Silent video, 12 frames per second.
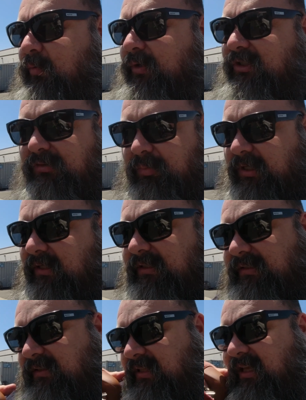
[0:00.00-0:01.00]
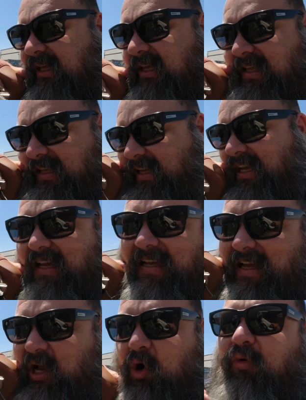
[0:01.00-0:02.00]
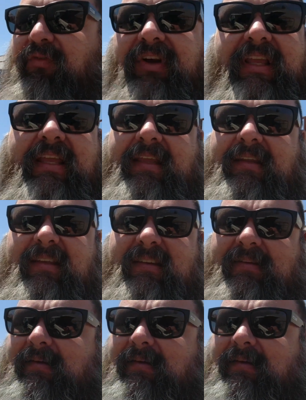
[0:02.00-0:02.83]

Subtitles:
which means that it overheated.